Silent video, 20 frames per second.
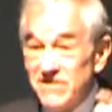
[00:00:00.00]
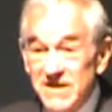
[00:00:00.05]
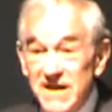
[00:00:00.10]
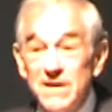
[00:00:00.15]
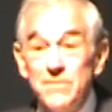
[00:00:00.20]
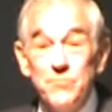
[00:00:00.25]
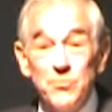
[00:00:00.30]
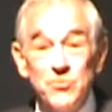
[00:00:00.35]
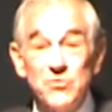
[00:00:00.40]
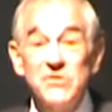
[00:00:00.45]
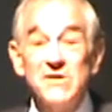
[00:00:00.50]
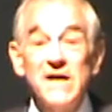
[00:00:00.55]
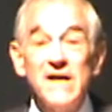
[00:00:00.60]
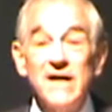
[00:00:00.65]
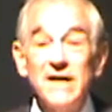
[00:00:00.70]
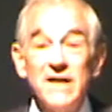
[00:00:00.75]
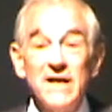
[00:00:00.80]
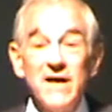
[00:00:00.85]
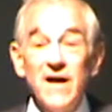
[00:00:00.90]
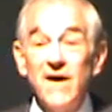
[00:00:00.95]

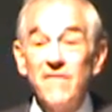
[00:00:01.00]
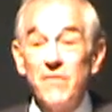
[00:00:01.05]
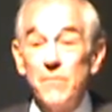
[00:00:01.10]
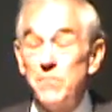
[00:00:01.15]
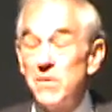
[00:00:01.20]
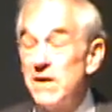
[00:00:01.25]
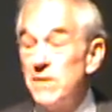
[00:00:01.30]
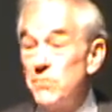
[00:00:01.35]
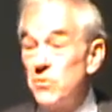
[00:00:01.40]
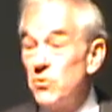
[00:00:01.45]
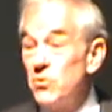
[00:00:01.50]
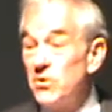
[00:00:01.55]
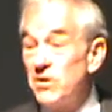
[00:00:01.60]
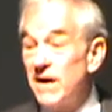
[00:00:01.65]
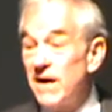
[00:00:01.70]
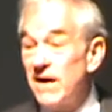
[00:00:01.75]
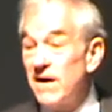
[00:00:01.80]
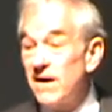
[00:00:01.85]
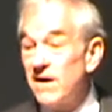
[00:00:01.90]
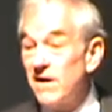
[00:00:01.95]
10% of the people who
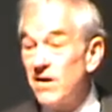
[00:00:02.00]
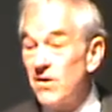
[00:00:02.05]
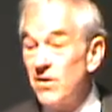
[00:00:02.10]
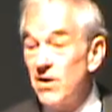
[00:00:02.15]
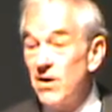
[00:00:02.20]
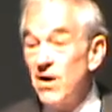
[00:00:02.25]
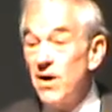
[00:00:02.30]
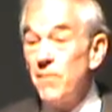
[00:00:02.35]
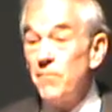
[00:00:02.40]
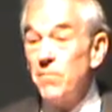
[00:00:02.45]
care.